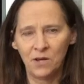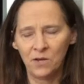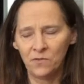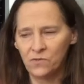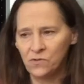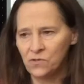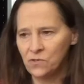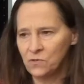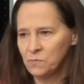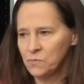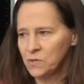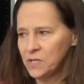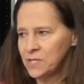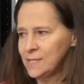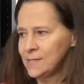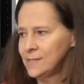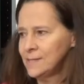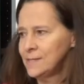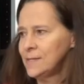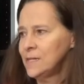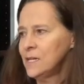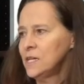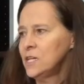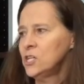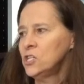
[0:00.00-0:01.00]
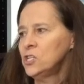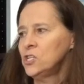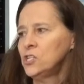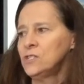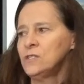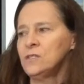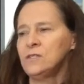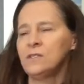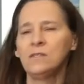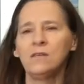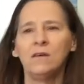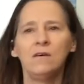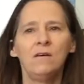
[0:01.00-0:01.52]
out and do
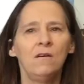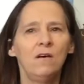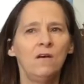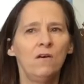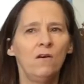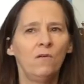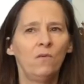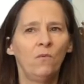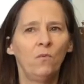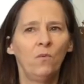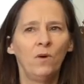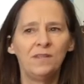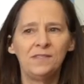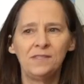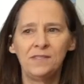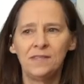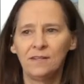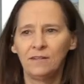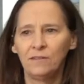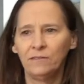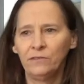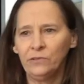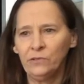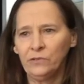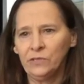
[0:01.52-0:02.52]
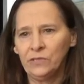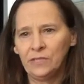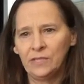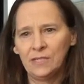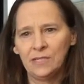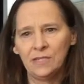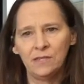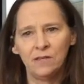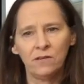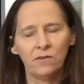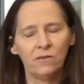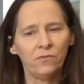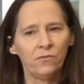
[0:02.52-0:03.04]
presentations, what's included
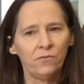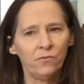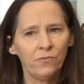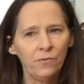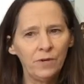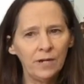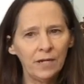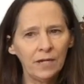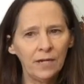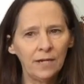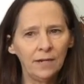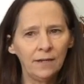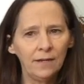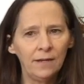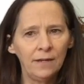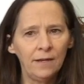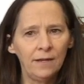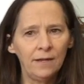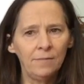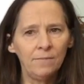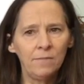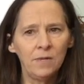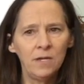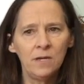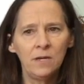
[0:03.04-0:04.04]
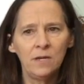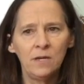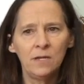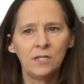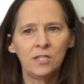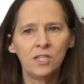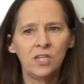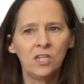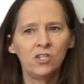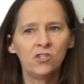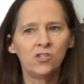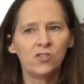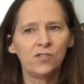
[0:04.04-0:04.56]
in the curriculum,
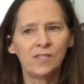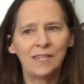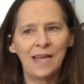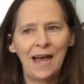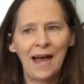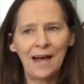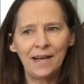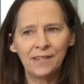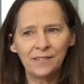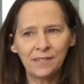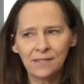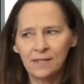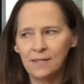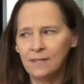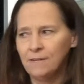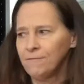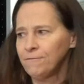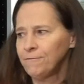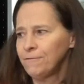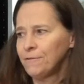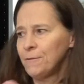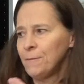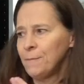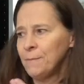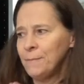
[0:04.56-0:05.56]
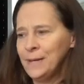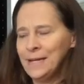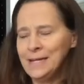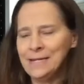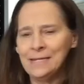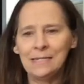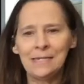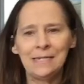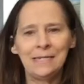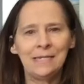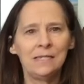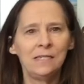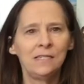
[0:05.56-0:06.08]
teachers asking for
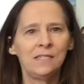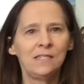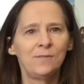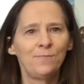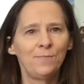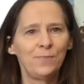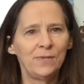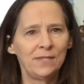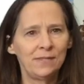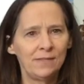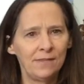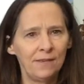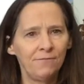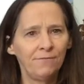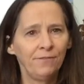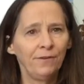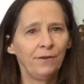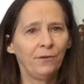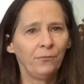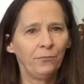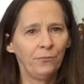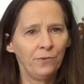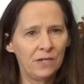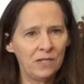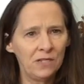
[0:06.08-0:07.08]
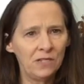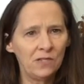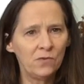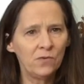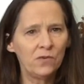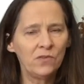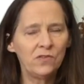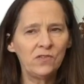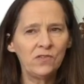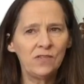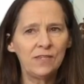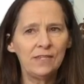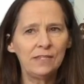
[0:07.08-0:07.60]
Métis specific
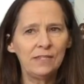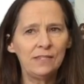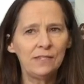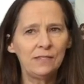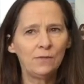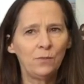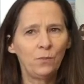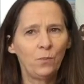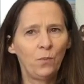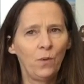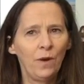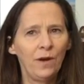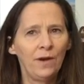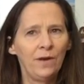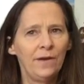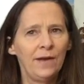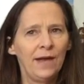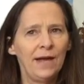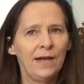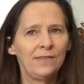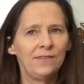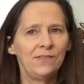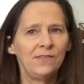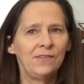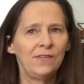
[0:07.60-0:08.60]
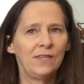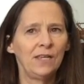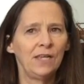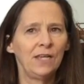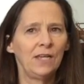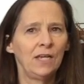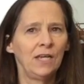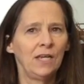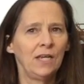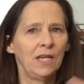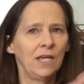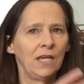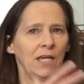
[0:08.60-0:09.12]
resources, whereas
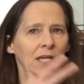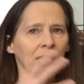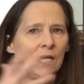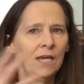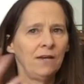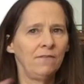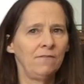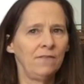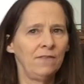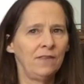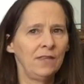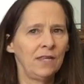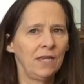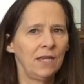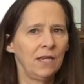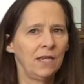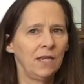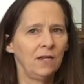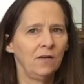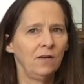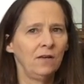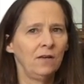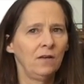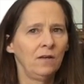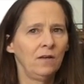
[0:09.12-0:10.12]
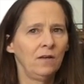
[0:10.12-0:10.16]
everything